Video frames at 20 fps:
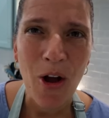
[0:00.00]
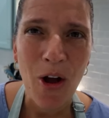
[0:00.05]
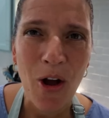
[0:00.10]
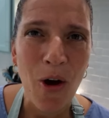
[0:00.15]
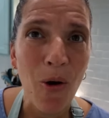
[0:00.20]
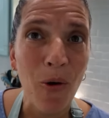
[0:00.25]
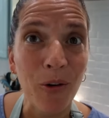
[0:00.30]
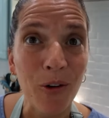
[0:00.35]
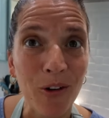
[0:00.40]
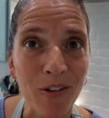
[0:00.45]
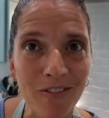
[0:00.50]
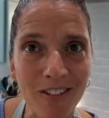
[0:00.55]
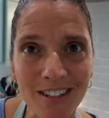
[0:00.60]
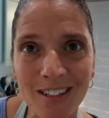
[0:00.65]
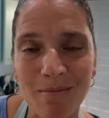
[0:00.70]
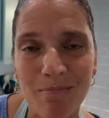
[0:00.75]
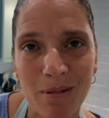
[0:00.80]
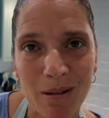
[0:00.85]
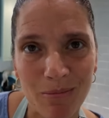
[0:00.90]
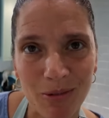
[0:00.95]
Oh, or go find
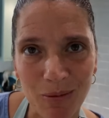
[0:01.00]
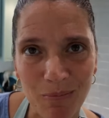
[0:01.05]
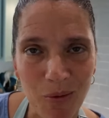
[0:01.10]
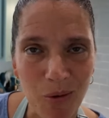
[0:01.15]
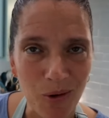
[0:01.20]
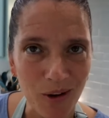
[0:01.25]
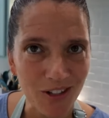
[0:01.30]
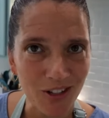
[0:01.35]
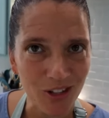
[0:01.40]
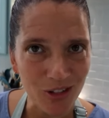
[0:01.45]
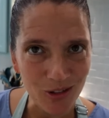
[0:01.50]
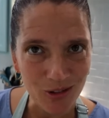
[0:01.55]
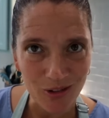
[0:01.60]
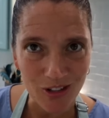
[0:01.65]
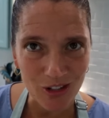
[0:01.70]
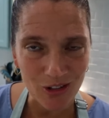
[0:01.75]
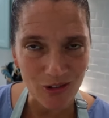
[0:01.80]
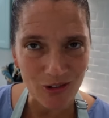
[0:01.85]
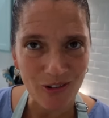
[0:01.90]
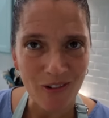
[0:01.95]
some people to pour into,
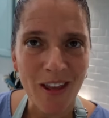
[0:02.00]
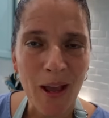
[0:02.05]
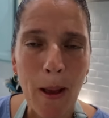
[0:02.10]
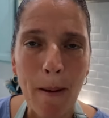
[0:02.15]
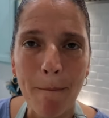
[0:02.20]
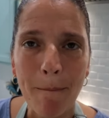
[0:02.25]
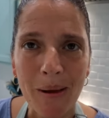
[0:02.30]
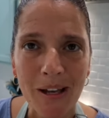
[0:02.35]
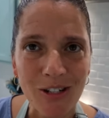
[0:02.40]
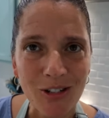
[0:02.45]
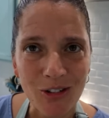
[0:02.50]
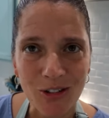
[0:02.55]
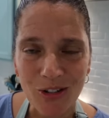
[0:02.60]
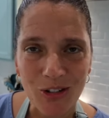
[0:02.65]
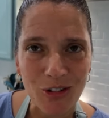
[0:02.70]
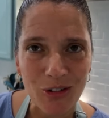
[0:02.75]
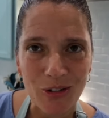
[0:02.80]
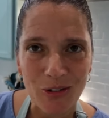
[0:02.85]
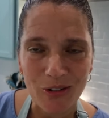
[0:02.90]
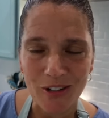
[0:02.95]
to mentor
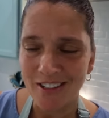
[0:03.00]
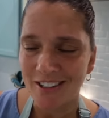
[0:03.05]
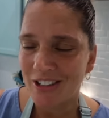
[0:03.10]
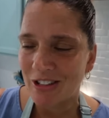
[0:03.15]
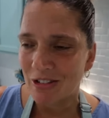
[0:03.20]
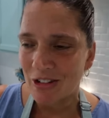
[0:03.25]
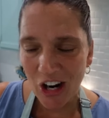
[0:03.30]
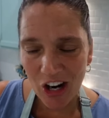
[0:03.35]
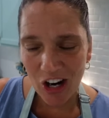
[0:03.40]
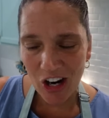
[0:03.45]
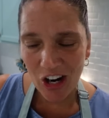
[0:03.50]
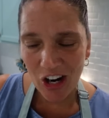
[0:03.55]
to, or to.